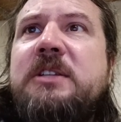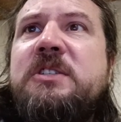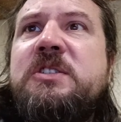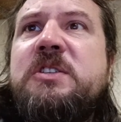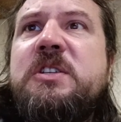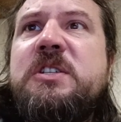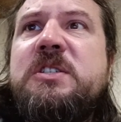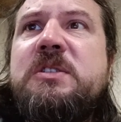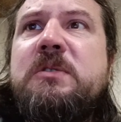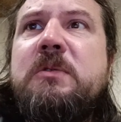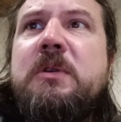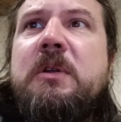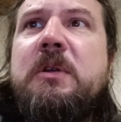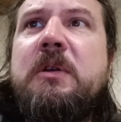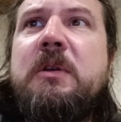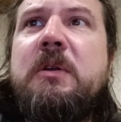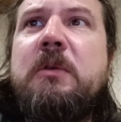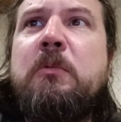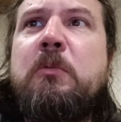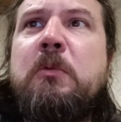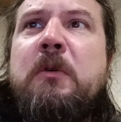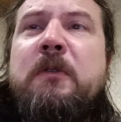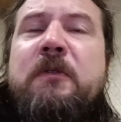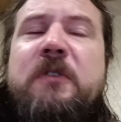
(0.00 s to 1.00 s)
just
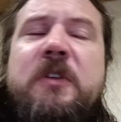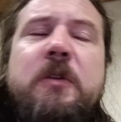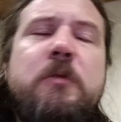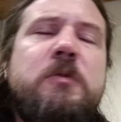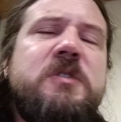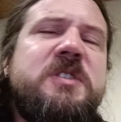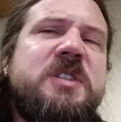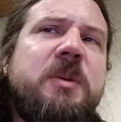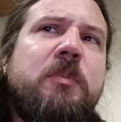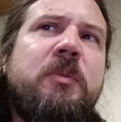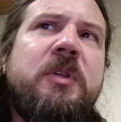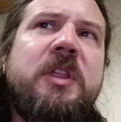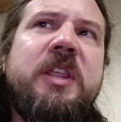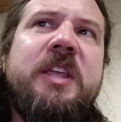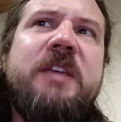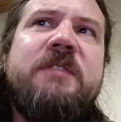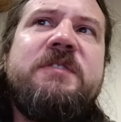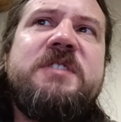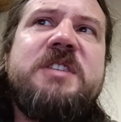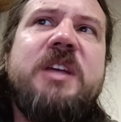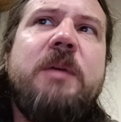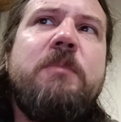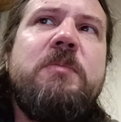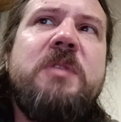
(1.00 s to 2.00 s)
refuse to
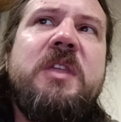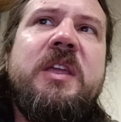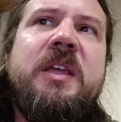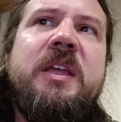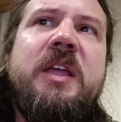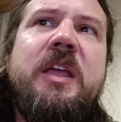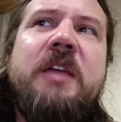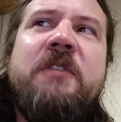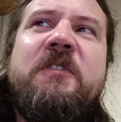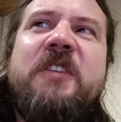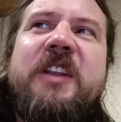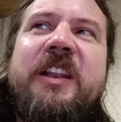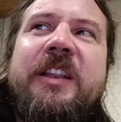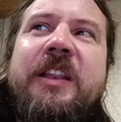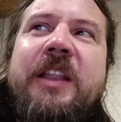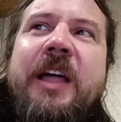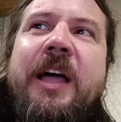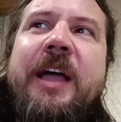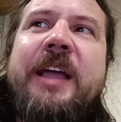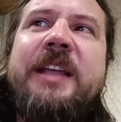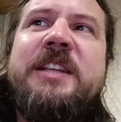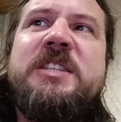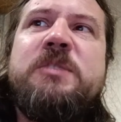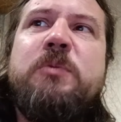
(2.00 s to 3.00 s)
believe something if it
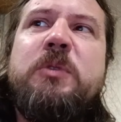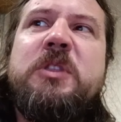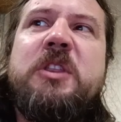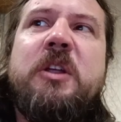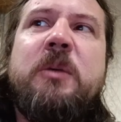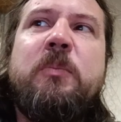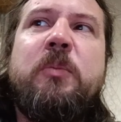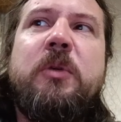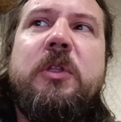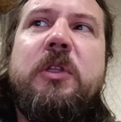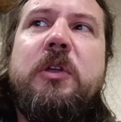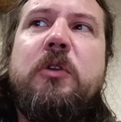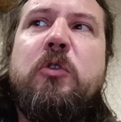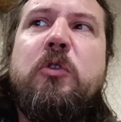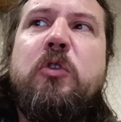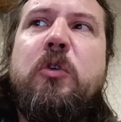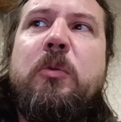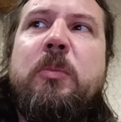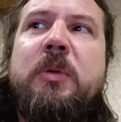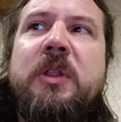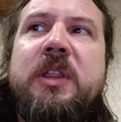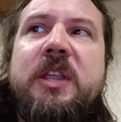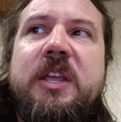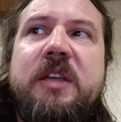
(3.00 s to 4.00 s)
aligns with their political
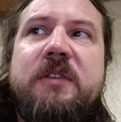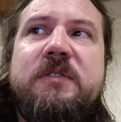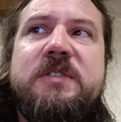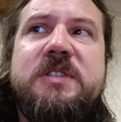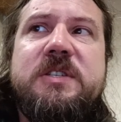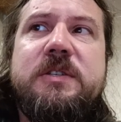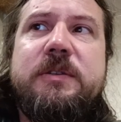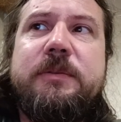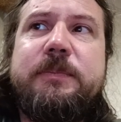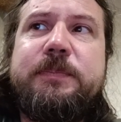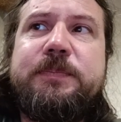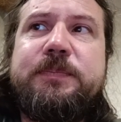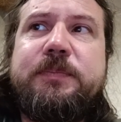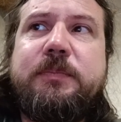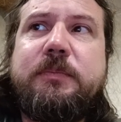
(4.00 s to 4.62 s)
beliefs.